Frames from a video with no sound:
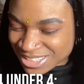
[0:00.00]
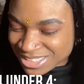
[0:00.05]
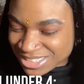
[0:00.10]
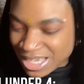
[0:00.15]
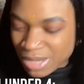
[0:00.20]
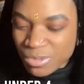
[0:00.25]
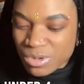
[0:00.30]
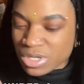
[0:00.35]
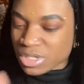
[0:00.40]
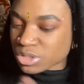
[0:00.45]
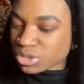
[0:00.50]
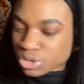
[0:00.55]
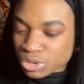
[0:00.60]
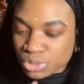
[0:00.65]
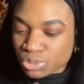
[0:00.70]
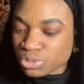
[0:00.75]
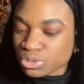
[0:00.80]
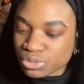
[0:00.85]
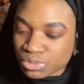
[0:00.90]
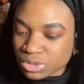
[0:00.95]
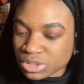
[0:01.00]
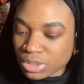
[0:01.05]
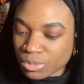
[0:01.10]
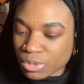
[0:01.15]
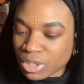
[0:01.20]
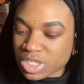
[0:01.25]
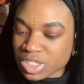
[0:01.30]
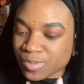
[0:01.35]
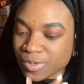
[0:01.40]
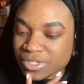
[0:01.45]
They want to do you
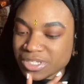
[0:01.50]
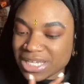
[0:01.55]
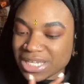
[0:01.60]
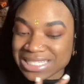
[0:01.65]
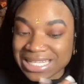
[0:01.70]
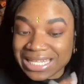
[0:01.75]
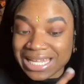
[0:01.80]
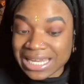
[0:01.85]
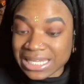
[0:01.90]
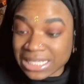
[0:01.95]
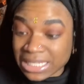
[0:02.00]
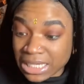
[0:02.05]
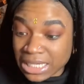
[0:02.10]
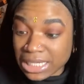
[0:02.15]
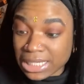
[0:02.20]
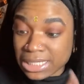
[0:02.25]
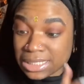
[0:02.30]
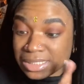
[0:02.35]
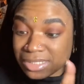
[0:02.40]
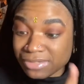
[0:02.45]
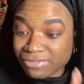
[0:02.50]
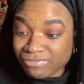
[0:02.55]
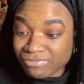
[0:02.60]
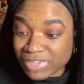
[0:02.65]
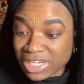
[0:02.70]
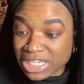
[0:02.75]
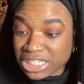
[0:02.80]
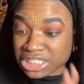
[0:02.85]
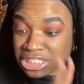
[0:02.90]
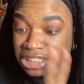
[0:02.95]
somewhere. This person has a lot of kinks,
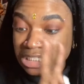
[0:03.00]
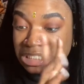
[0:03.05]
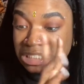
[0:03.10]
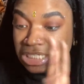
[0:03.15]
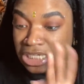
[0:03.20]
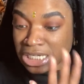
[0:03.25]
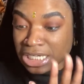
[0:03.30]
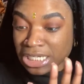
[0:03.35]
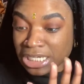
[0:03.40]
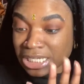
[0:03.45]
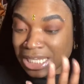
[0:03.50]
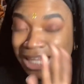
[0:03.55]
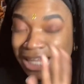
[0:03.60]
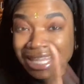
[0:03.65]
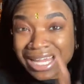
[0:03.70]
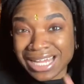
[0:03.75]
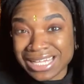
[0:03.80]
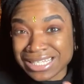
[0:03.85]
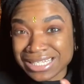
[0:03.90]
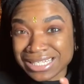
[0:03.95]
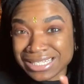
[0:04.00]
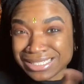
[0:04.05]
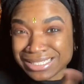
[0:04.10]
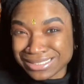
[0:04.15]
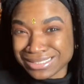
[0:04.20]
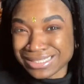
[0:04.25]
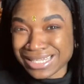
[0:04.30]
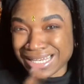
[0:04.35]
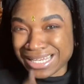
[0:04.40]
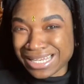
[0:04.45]
fetishes, and they like,
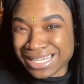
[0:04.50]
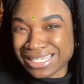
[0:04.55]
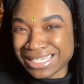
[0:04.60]
you